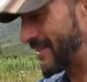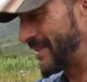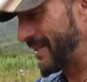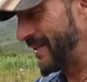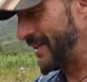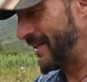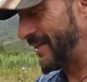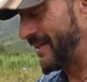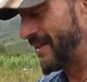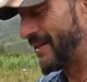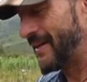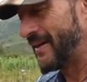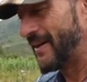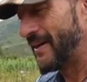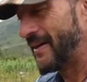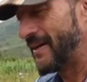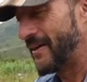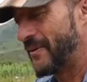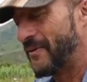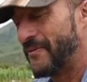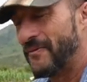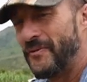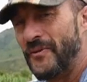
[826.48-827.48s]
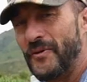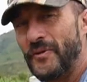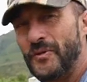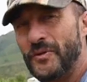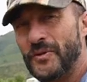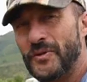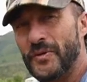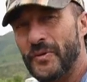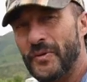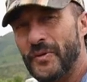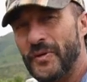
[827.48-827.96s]
see fuel
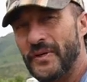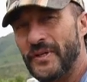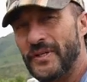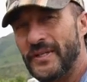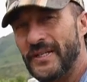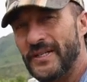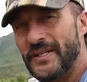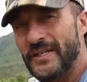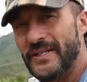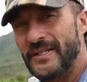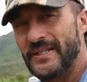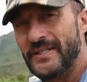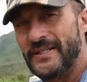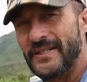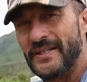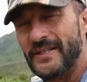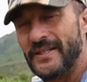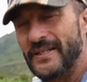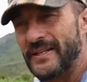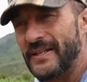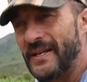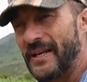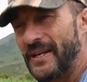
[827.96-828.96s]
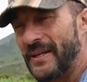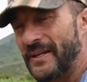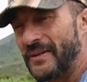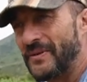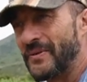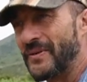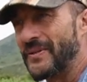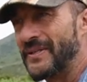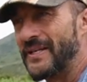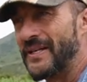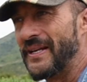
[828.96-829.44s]
shortages and
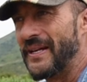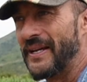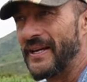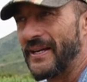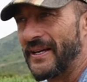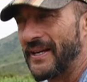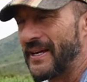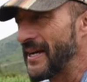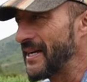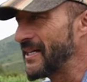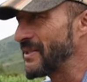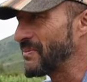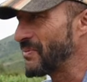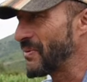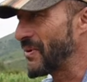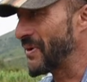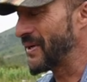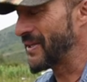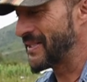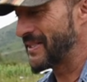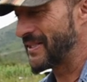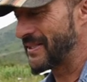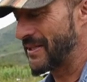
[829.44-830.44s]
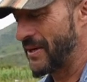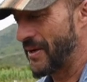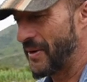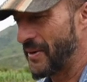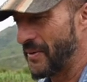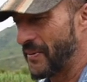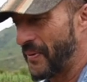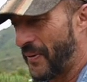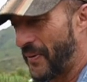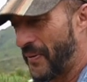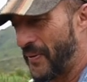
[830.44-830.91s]
electricity and gas prices
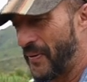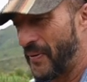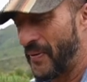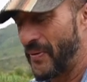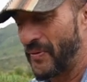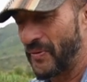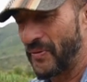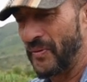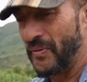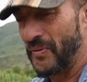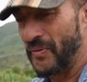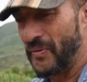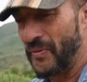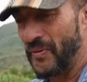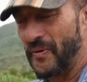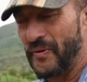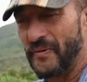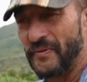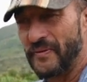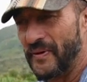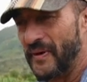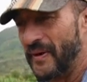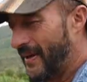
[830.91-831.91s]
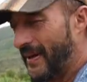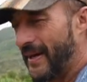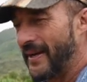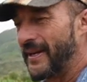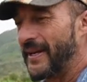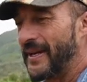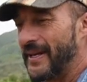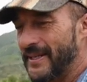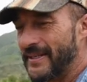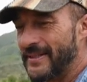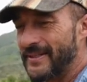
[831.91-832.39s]
going through the roof, I
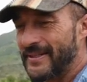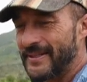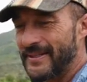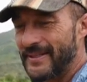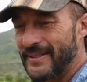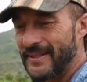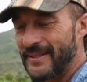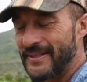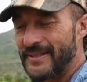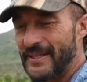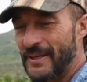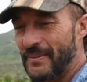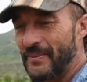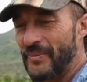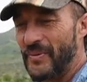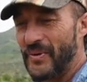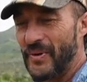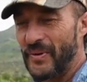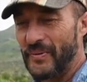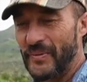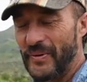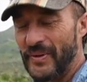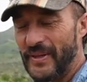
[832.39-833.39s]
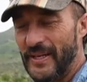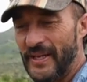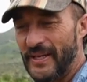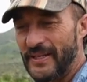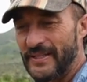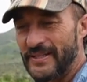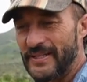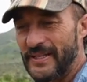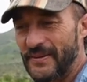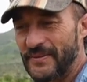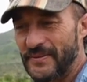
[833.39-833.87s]
guess at some point when
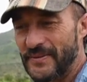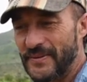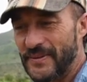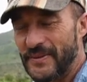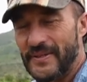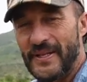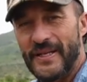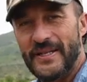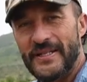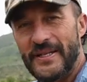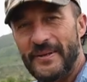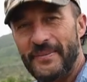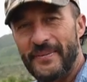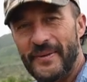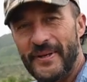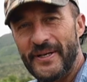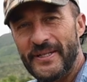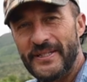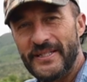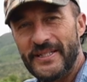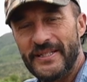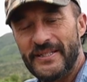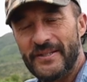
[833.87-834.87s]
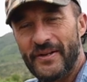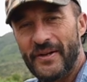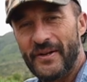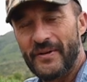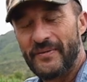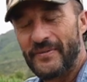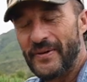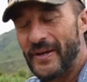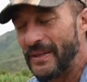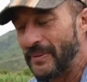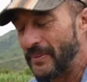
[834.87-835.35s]
that cheap energy is not
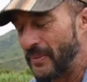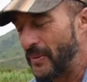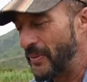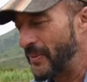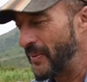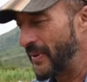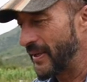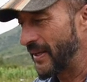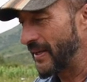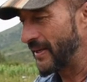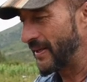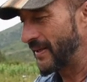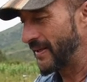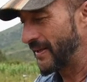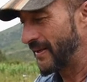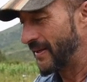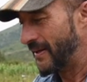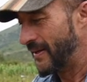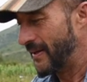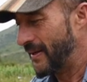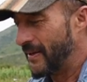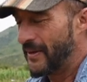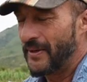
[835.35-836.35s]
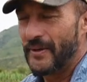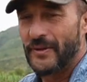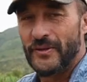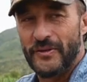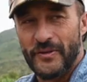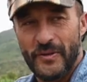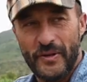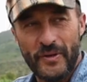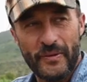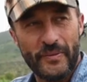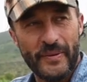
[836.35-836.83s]
available, we're gonna
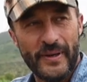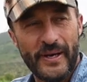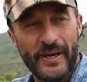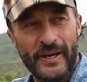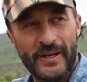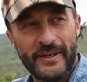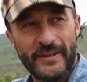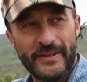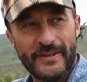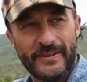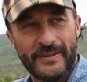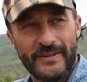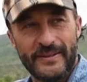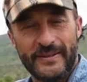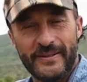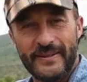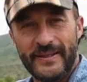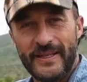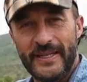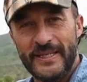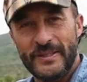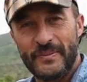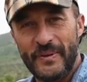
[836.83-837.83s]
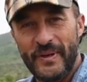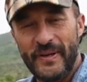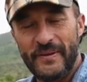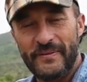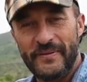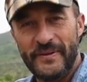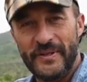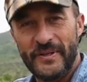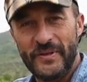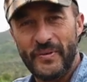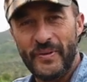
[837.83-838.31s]
turn around and there's
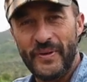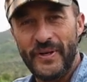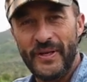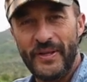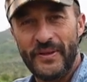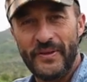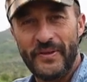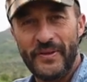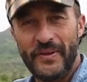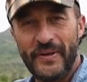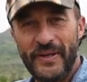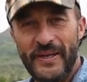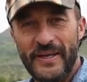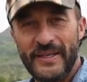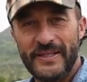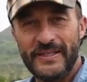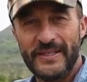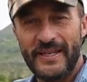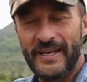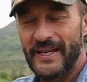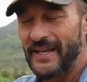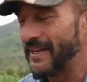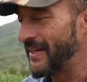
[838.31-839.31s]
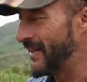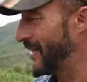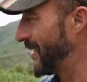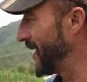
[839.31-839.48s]
Bolivia 20, 30 years ahead.